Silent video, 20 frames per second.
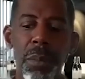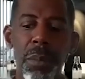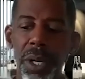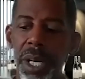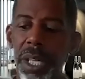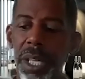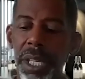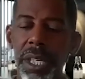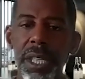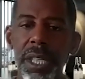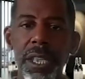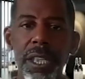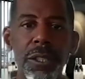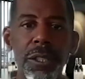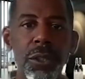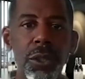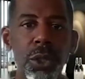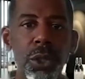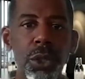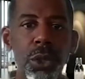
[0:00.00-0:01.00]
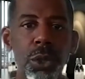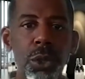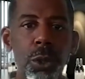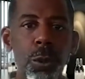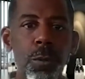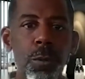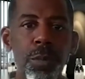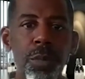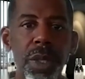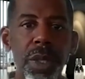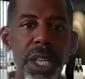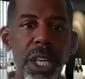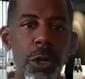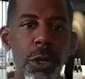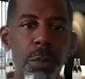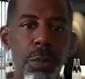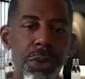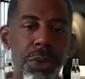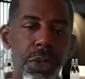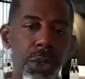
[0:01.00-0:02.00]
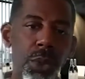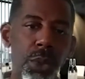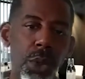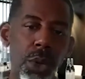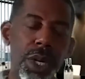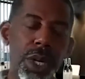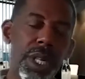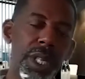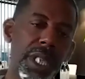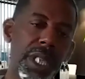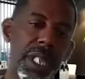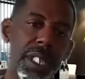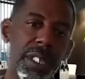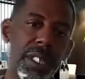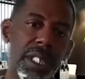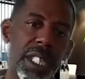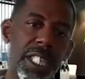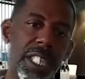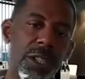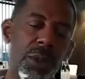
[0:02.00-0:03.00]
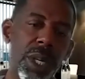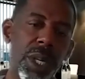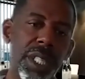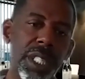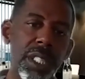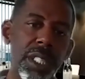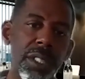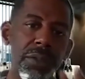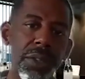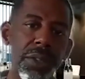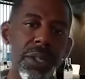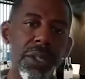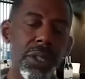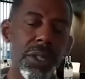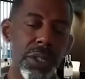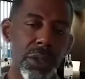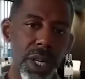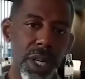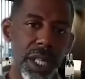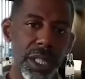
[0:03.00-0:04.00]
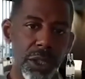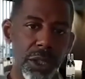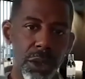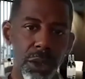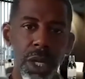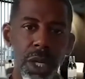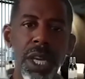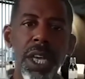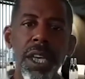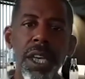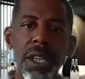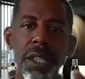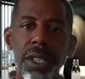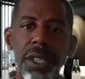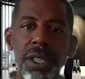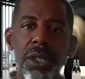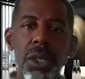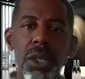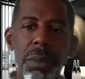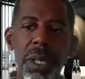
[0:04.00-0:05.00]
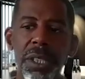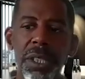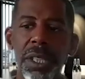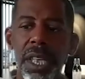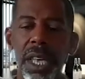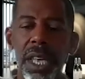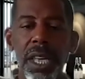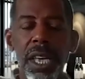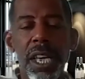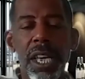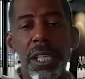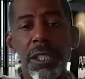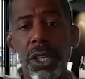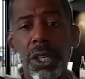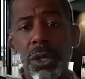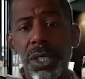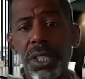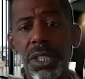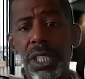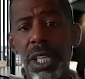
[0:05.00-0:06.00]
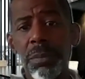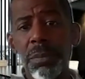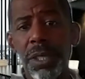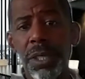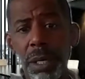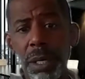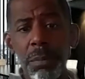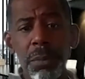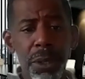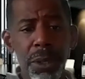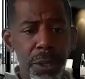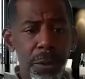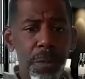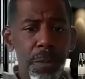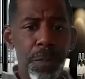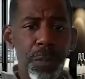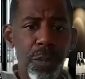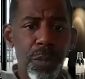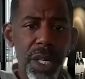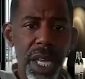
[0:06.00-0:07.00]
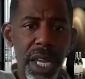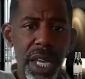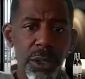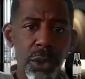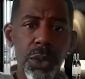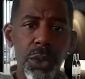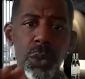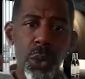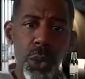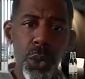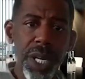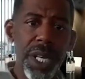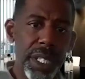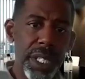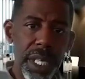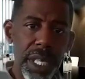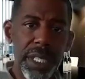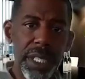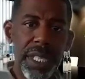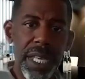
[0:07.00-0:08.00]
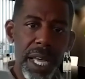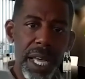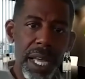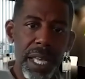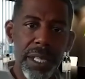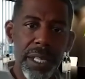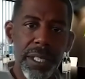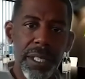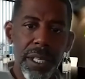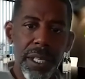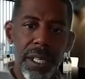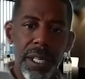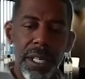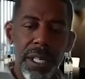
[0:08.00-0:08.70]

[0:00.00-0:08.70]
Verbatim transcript: but it is to help thwart against electronic interference right so you need to know about that so in september i actually went and got